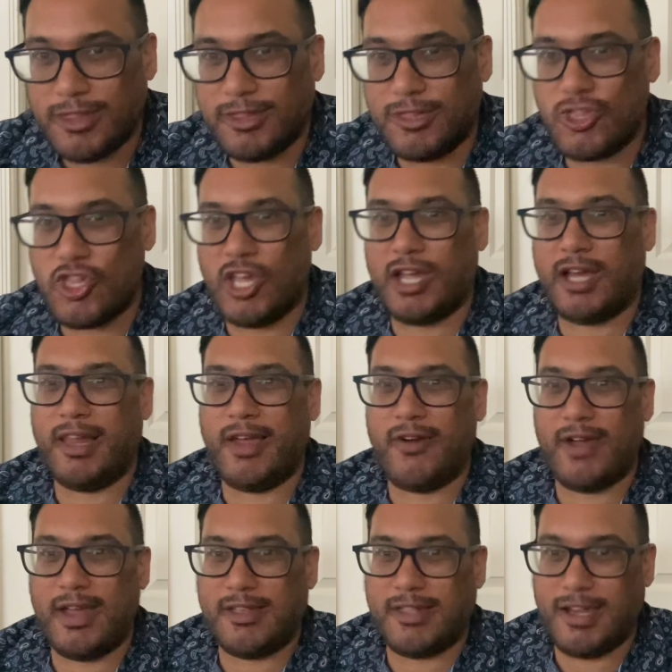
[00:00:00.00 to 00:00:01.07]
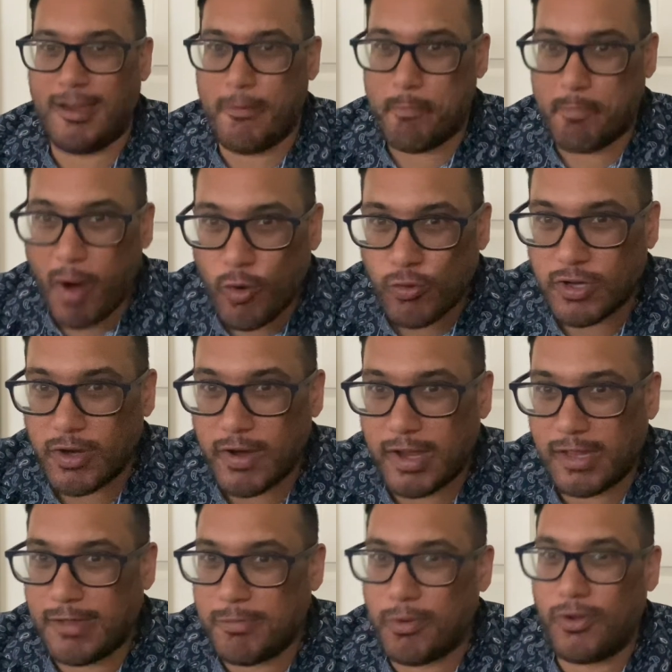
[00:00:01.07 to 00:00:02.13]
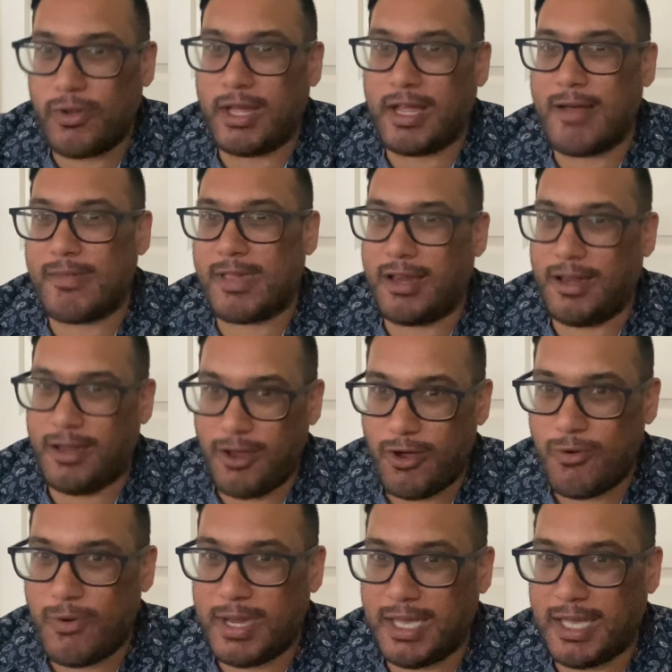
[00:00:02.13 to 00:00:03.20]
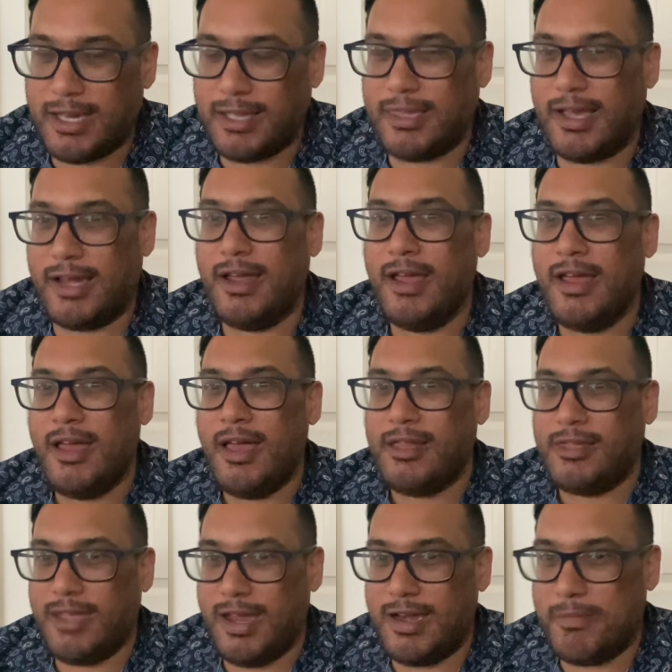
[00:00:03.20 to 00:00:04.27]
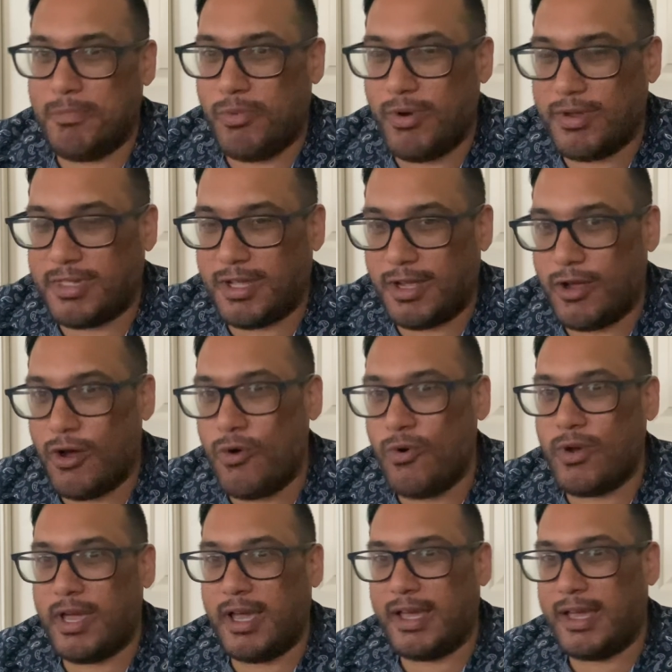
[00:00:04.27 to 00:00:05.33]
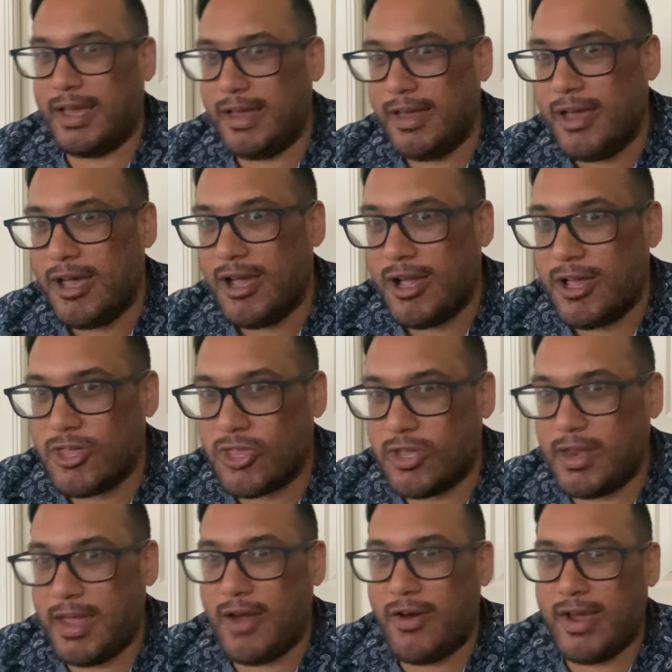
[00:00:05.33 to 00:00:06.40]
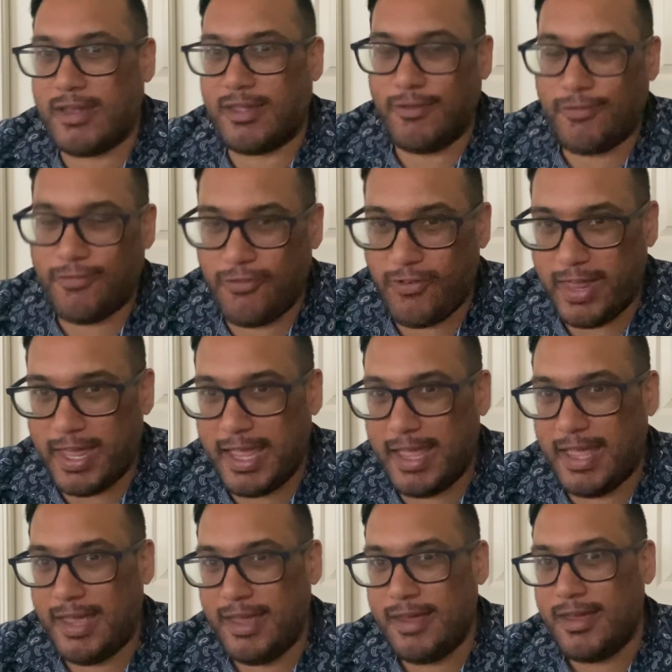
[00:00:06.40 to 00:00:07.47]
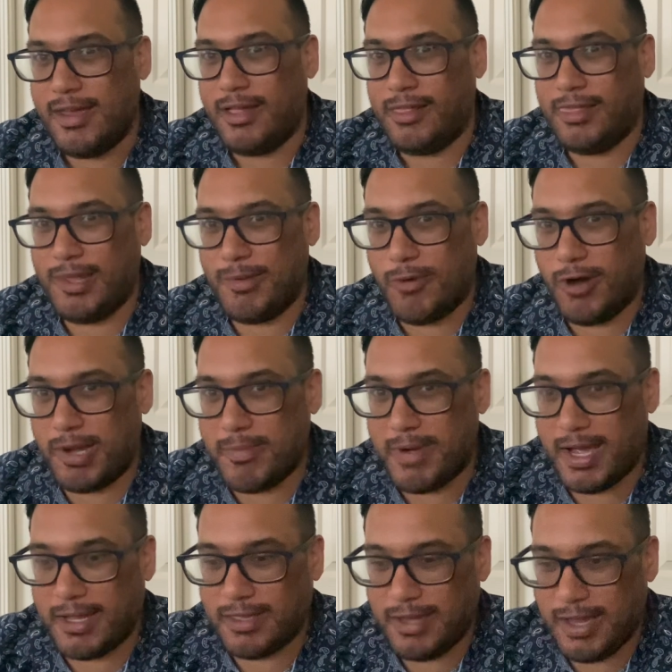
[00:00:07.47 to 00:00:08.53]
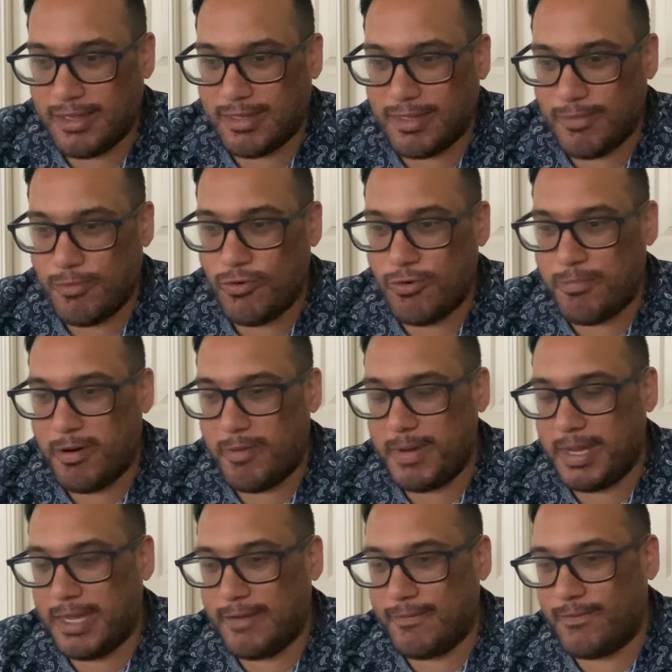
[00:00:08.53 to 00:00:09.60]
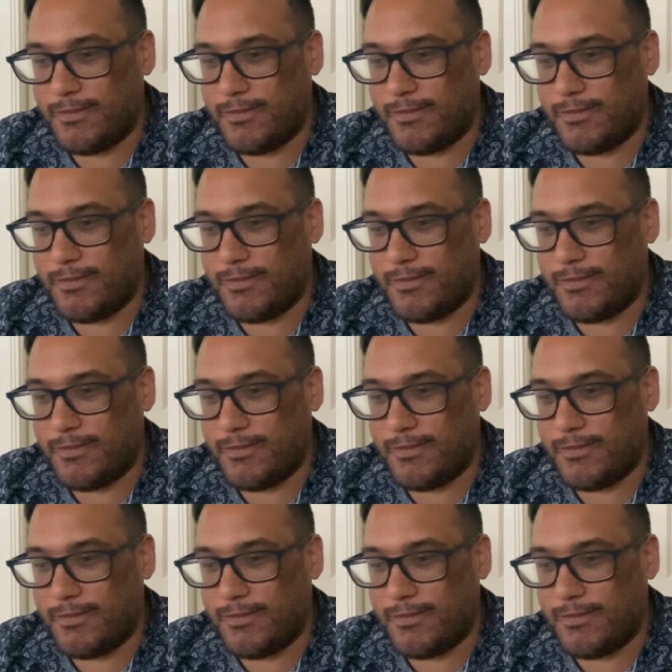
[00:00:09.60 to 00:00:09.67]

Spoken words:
Jet Cleary is either bolter out of the blue that comes out of nowhere to get it done. Tanner Boyd's the goal kicker. Chanel has the flair. Timani Martin has the more probably